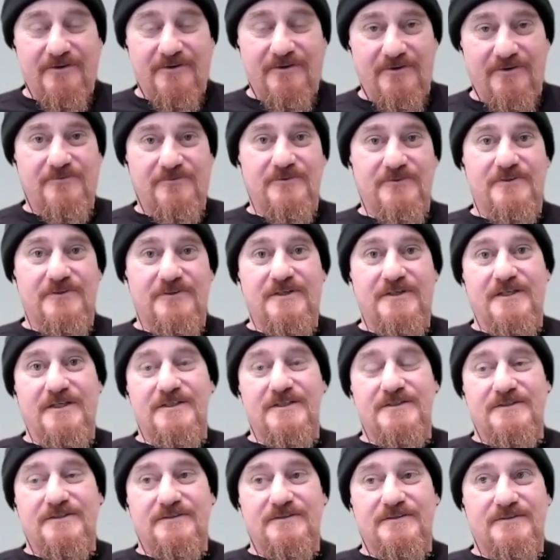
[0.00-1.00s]
on for the
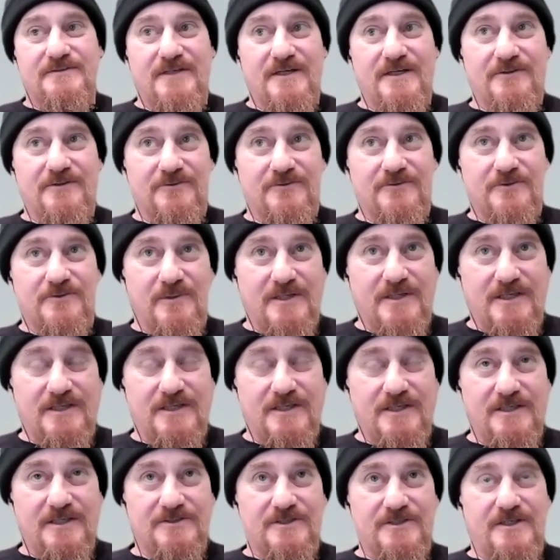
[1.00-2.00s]
next 10 or 20
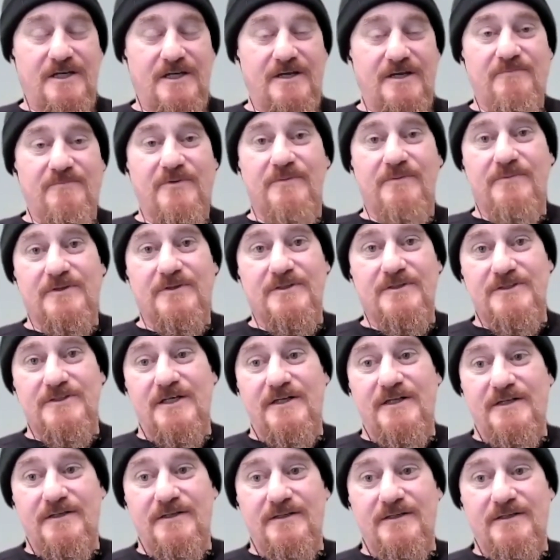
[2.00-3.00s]
years, I can't remember
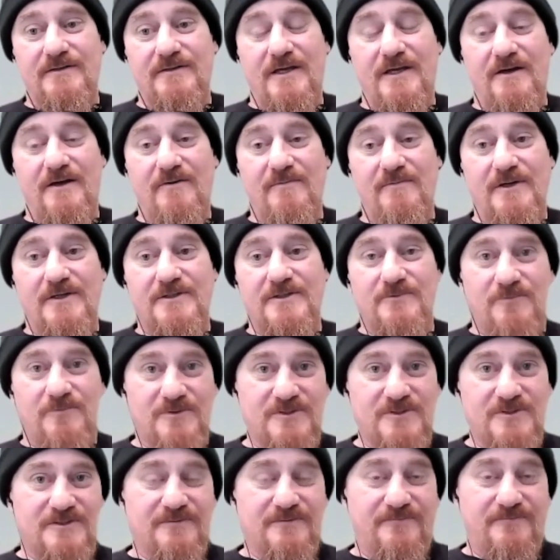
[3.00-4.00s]
exactly how much,
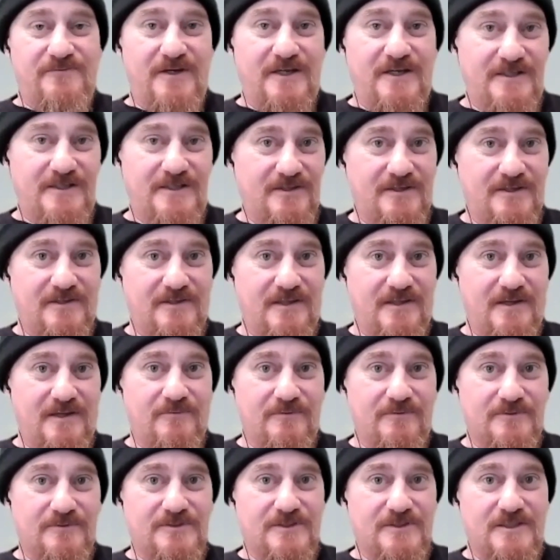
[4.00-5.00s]
was the fact that they
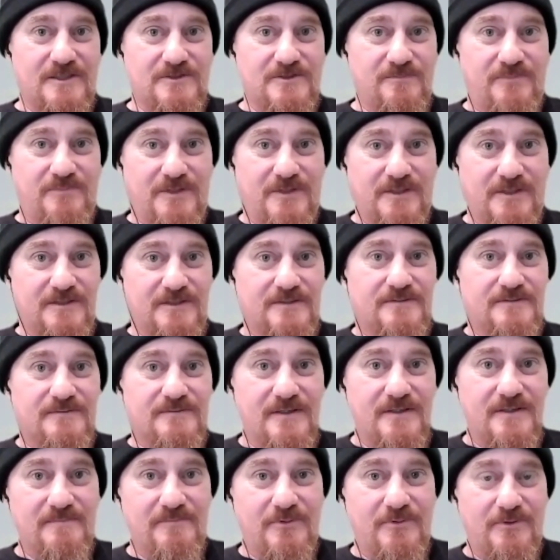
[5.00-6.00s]
were such big
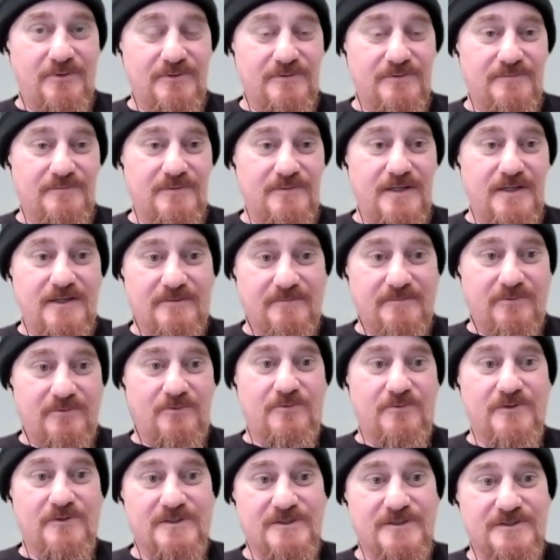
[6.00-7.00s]
input and
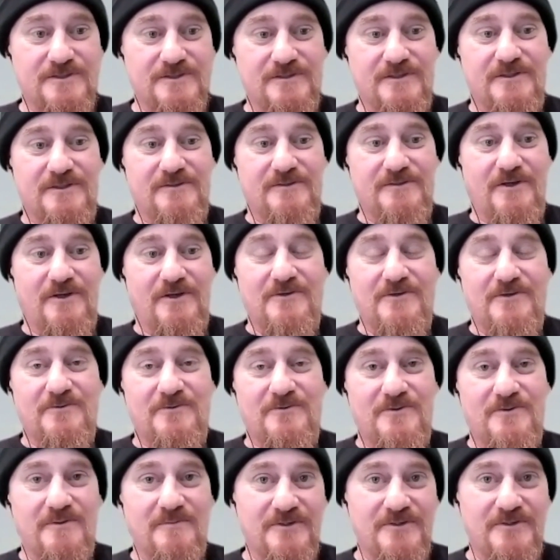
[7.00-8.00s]
employers in the local
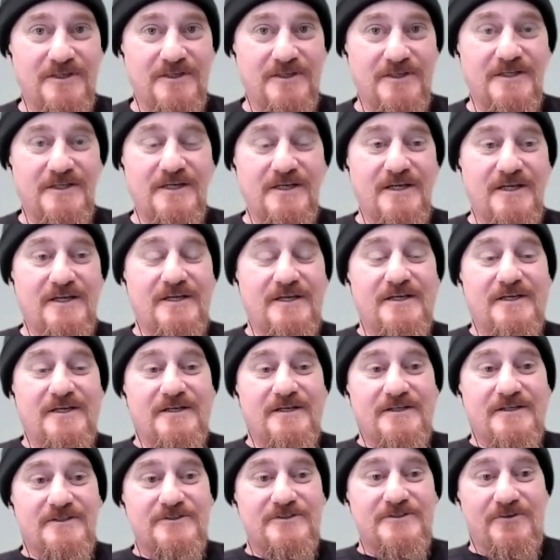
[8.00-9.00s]
community.
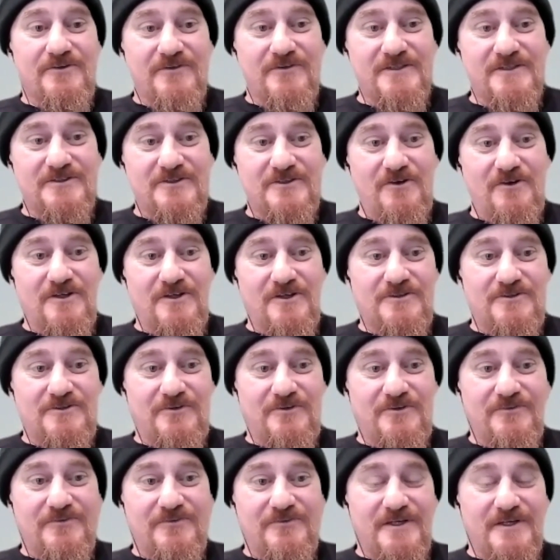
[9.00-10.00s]
So these guys
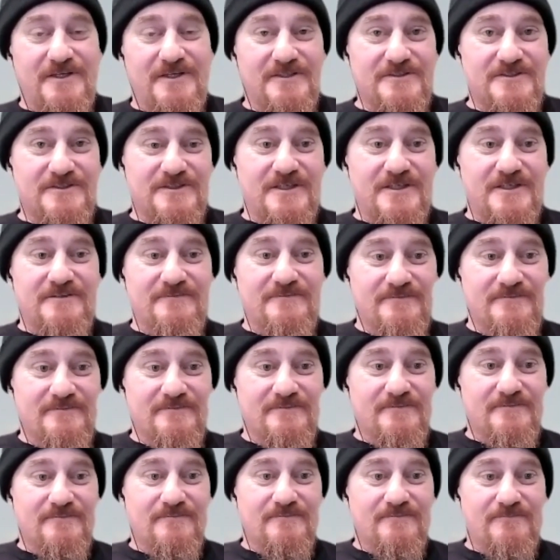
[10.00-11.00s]
got their consent
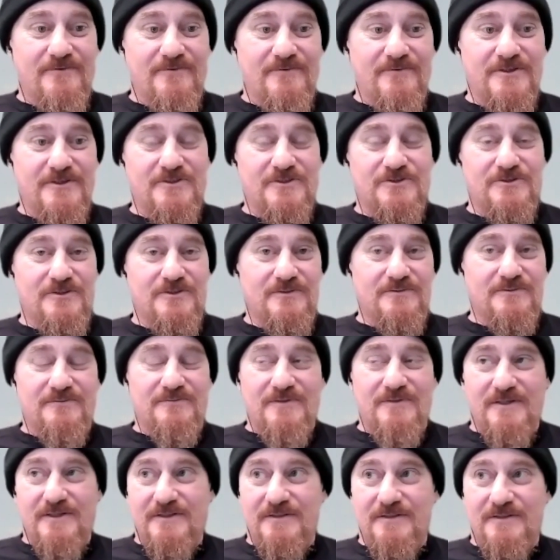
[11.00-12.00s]
reissued
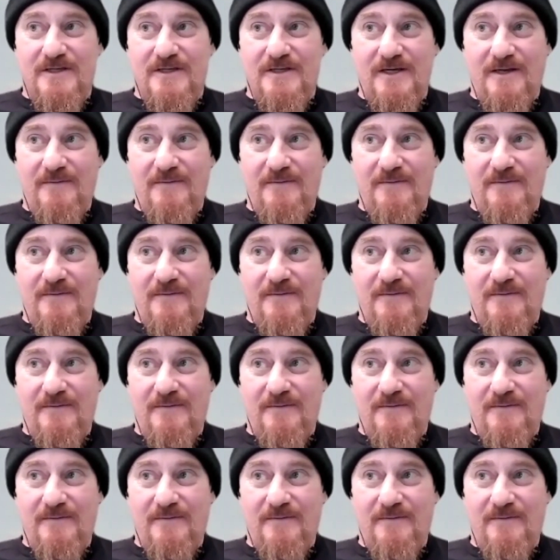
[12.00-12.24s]
in